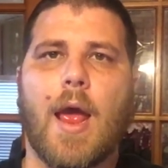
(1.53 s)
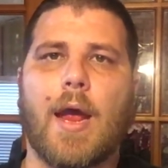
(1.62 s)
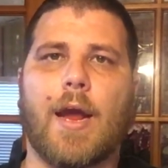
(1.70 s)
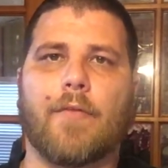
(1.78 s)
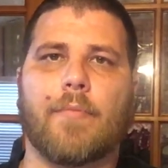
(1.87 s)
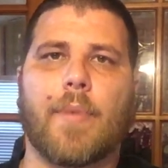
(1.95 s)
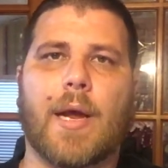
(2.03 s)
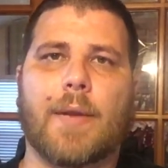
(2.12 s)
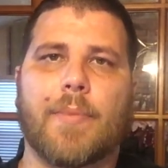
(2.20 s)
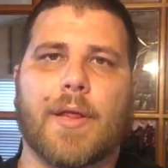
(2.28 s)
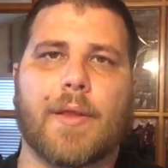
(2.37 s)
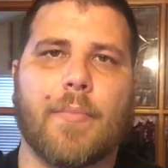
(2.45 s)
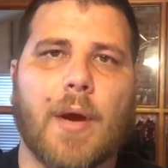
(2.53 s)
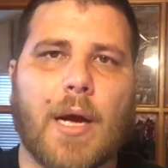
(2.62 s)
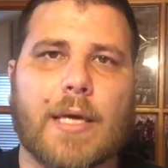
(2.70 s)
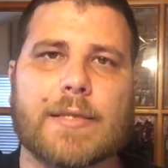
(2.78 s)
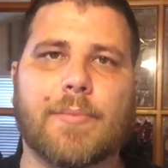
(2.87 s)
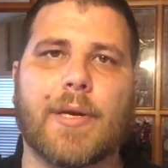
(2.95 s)
Hey everybody, Ben the
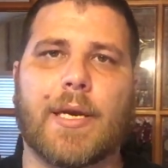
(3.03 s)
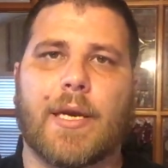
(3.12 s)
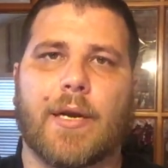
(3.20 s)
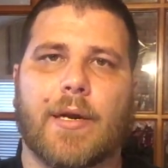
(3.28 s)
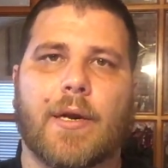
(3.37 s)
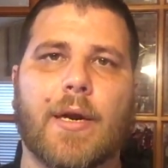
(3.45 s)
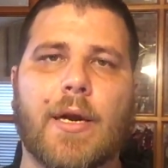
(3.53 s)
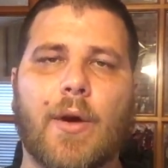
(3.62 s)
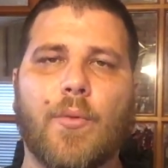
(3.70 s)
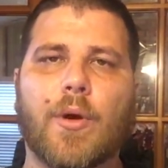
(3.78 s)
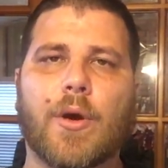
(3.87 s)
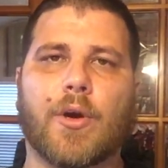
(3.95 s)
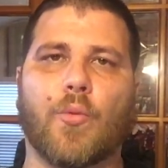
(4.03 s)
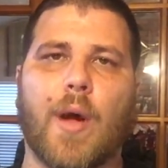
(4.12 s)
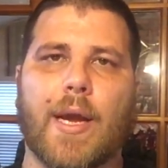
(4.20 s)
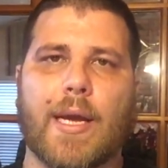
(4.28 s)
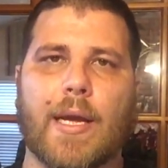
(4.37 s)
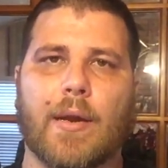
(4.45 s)
Bondsman here. I wanted to
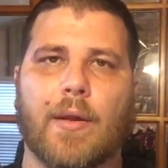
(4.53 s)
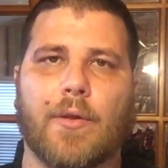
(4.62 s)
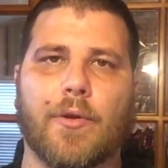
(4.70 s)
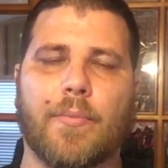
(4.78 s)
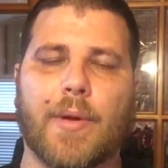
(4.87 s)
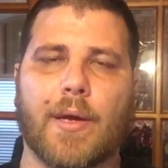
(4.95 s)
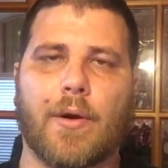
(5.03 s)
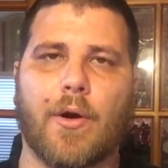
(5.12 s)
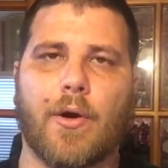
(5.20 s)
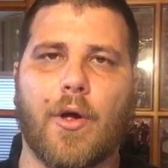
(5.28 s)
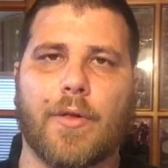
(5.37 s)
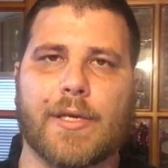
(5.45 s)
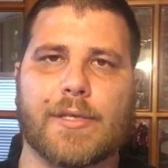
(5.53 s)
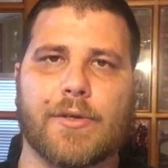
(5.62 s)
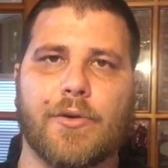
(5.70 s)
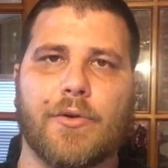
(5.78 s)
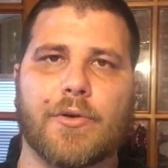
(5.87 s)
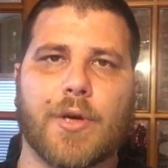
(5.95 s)
weigh in a little bit on all these
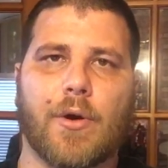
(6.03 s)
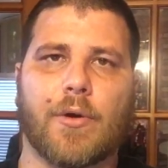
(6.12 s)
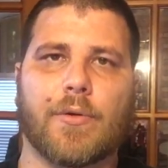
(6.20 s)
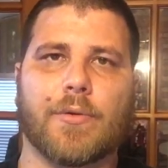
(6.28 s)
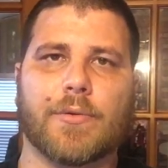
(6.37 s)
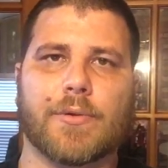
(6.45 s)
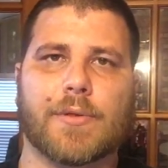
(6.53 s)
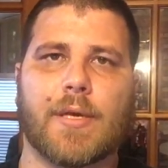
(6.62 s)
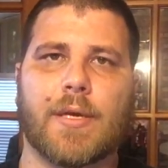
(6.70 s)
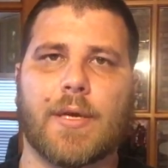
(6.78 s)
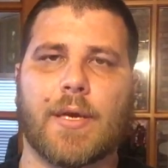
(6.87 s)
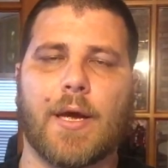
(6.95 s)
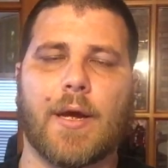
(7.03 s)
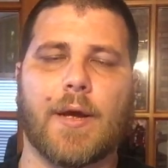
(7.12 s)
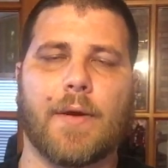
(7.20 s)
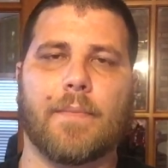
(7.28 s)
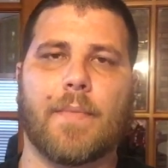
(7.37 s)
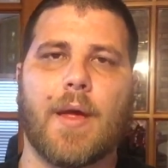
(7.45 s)
news articles
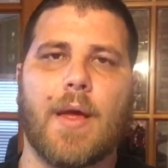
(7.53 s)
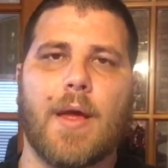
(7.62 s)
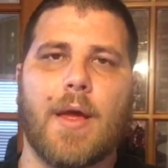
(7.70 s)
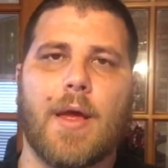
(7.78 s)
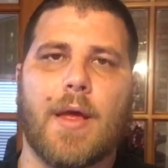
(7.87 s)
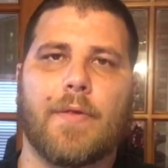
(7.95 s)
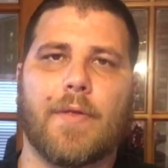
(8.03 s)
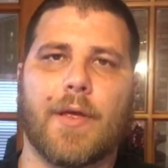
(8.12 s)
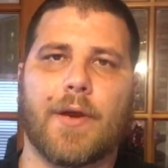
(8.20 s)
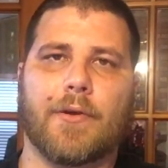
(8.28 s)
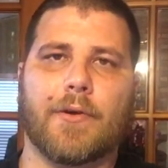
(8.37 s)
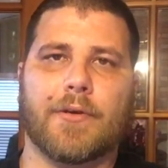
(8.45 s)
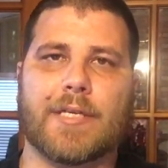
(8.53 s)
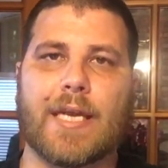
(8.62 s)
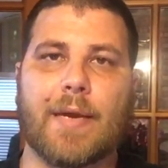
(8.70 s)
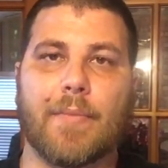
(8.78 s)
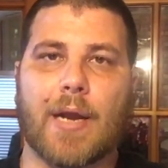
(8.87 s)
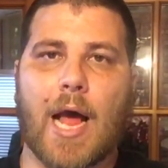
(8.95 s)
that are
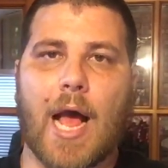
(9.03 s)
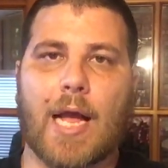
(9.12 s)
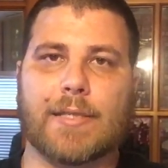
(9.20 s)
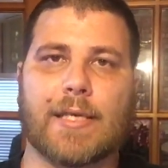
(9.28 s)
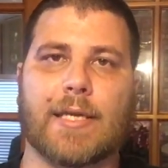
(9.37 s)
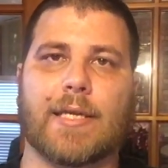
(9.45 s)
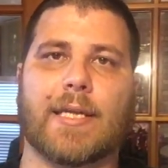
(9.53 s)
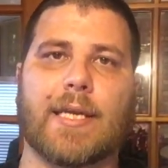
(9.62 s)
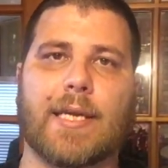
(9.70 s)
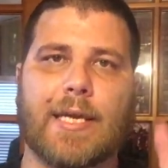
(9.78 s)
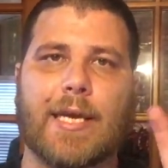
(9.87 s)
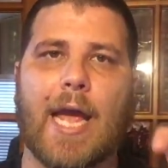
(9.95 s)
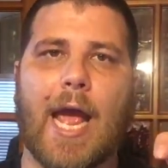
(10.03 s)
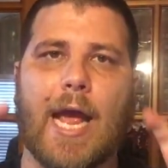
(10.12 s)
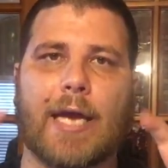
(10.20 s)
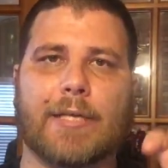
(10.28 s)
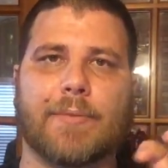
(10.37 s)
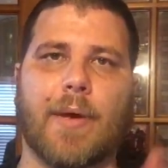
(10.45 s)
demonizing the
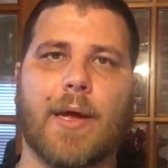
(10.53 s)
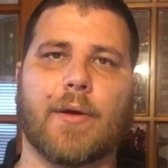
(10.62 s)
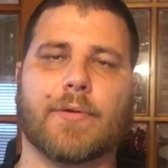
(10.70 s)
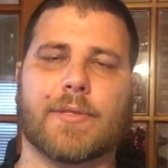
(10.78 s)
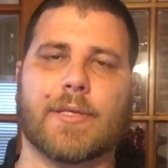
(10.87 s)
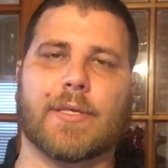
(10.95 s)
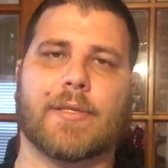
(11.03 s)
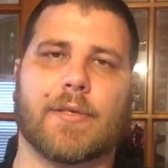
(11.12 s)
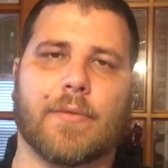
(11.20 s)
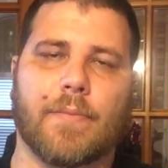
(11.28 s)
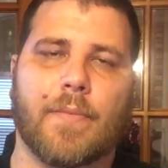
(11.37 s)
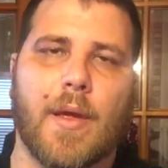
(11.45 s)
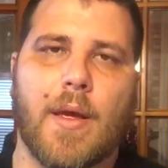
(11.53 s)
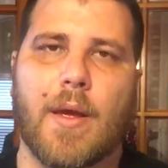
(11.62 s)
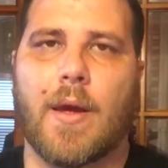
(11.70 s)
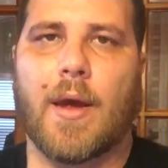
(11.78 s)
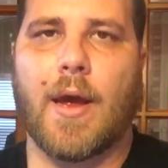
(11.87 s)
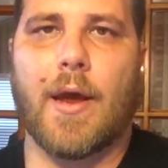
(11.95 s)
cash bail system.
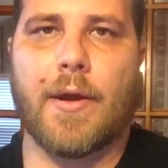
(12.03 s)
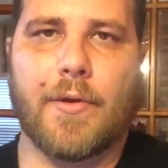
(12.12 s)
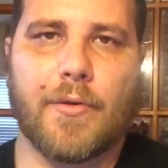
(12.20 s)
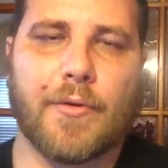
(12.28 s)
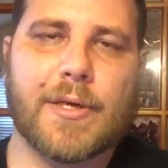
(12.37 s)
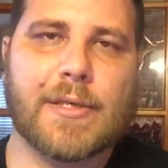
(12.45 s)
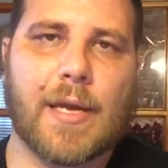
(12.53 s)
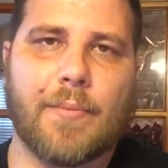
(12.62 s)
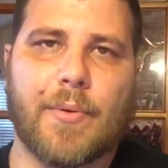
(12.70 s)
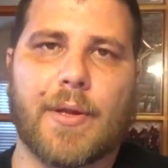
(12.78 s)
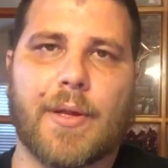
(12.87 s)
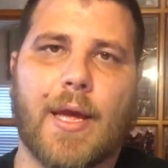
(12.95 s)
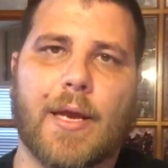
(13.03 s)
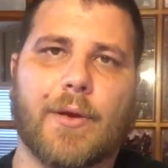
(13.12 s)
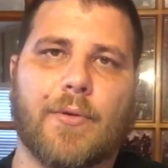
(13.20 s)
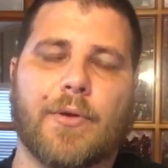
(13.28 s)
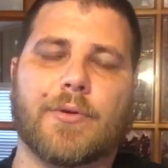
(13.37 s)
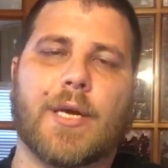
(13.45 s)
And the reason I'm putting that in
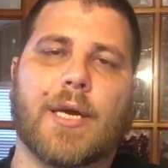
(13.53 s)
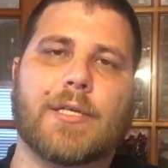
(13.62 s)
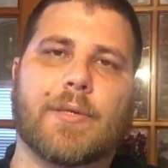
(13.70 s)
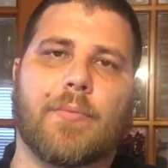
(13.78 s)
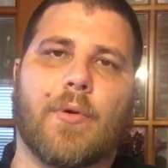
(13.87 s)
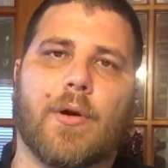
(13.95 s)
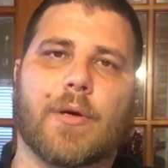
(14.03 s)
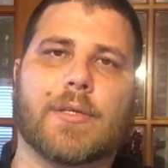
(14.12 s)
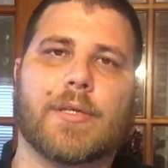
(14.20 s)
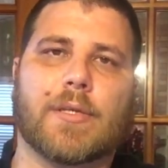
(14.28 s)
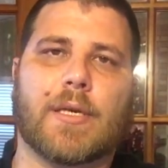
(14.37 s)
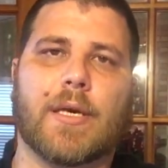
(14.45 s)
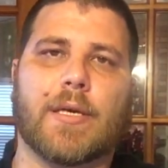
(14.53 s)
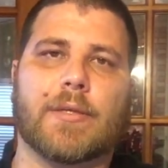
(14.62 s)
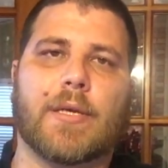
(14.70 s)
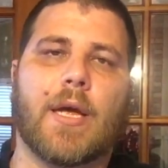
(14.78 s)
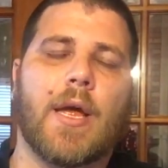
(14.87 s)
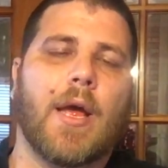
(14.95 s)
quotation marks is because